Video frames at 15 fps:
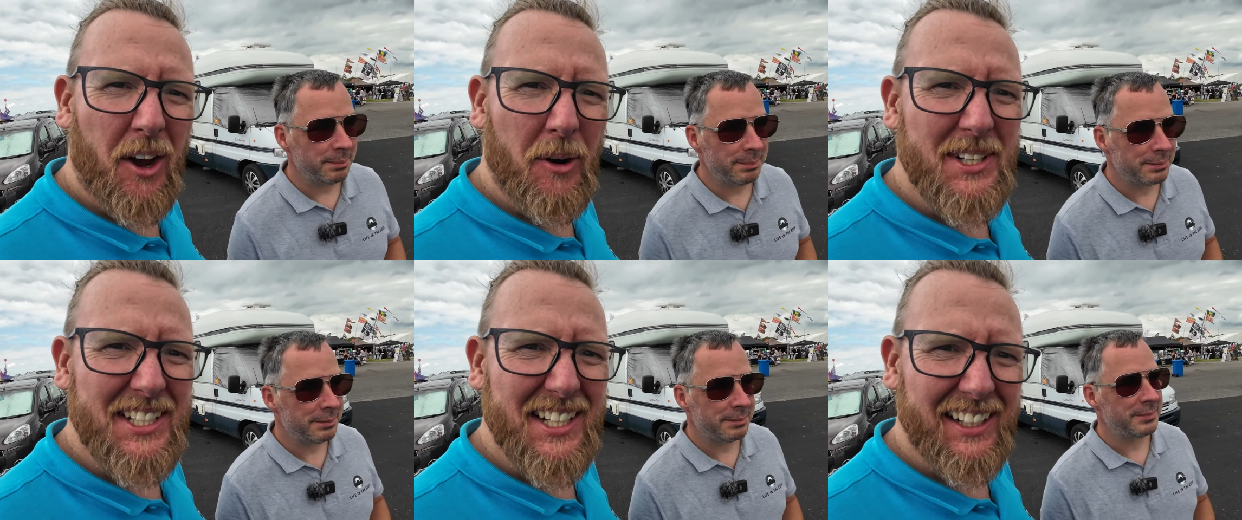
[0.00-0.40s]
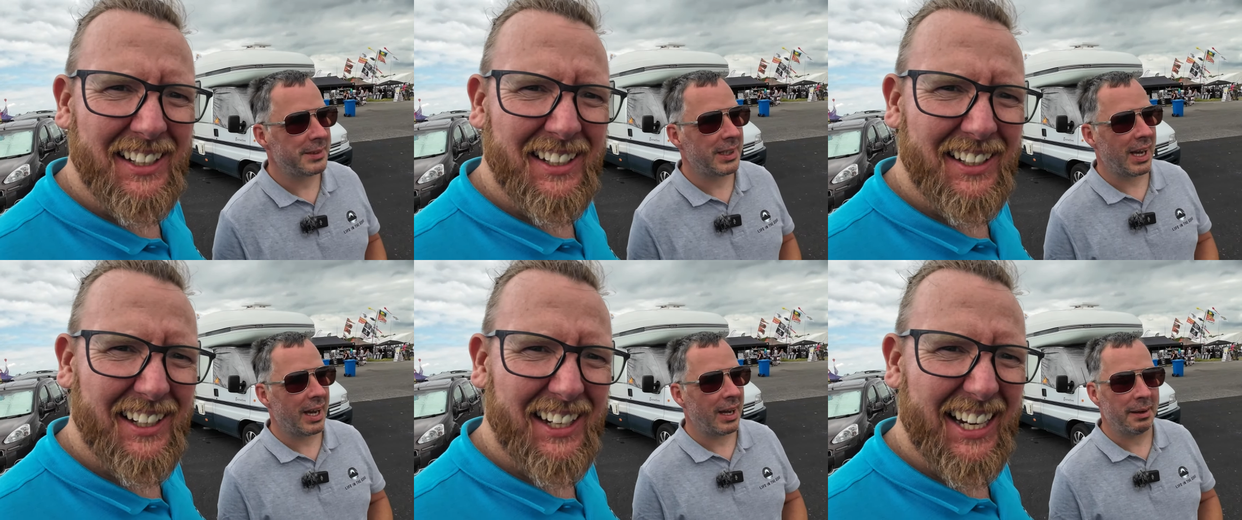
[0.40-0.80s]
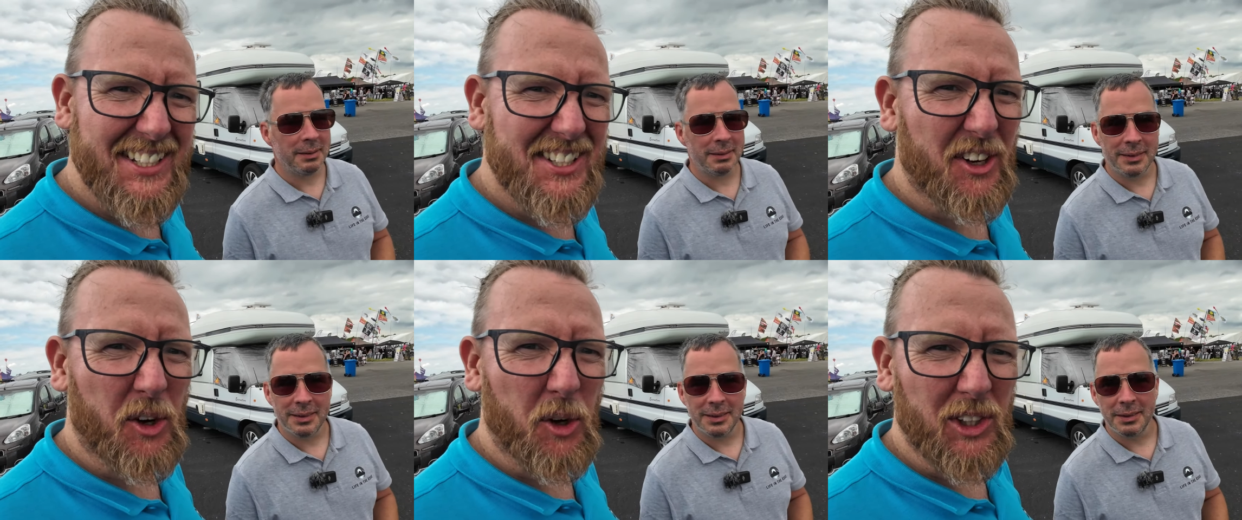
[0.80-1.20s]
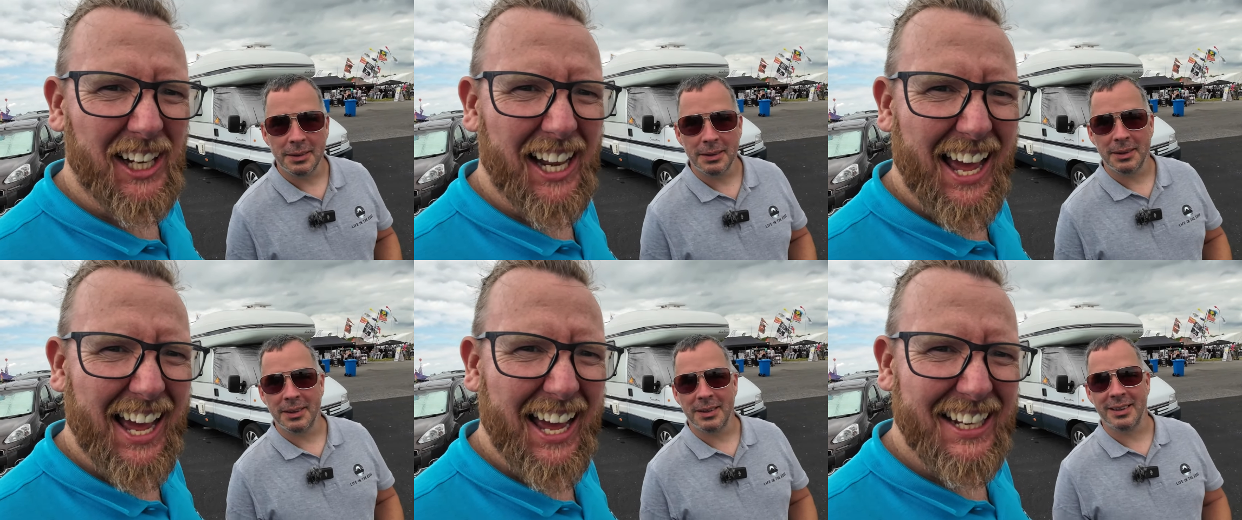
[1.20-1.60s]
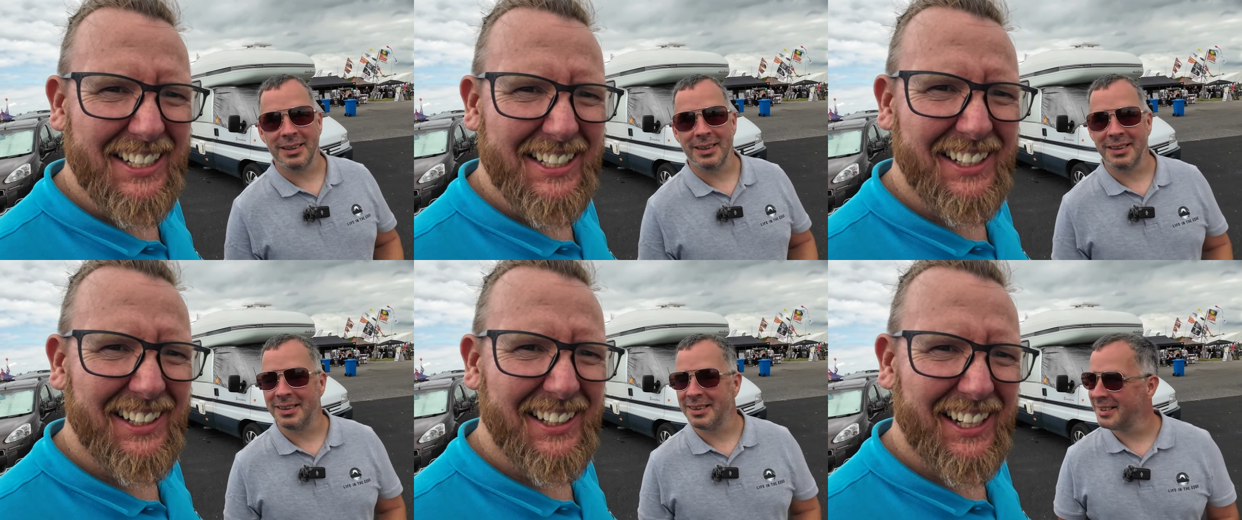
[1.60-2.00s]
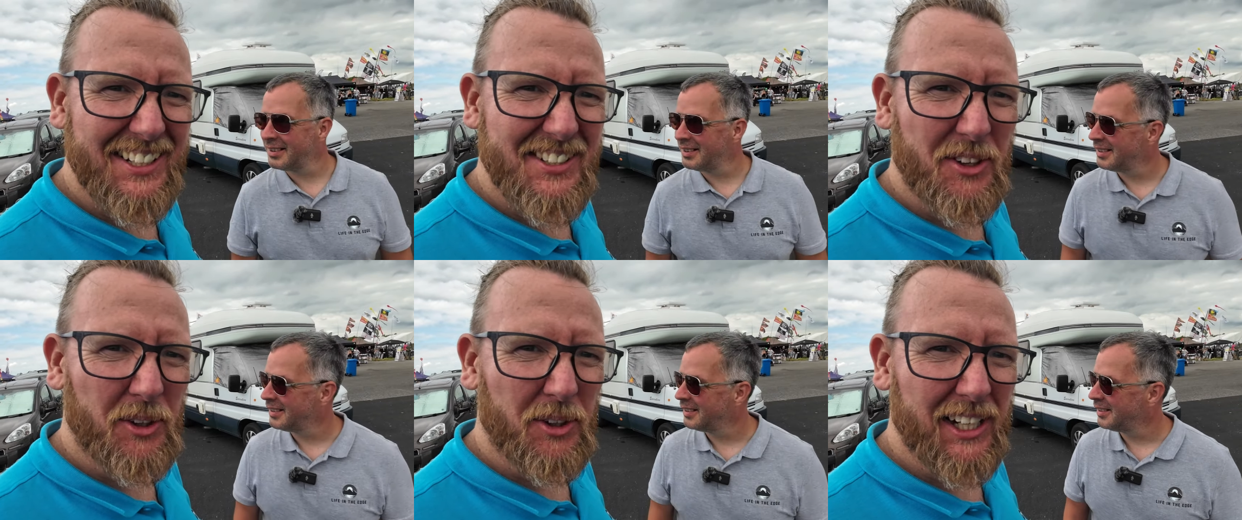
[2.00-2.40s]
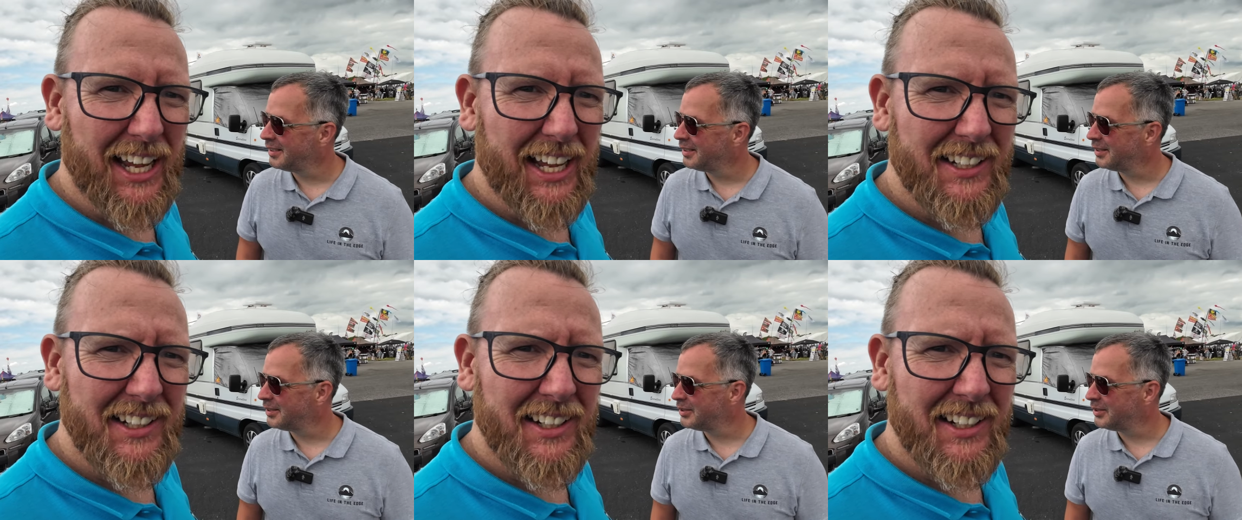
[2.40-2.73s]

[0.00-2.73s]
Speaker 1: Oh, is he? Yeah. He's a good lad. He's a good lad.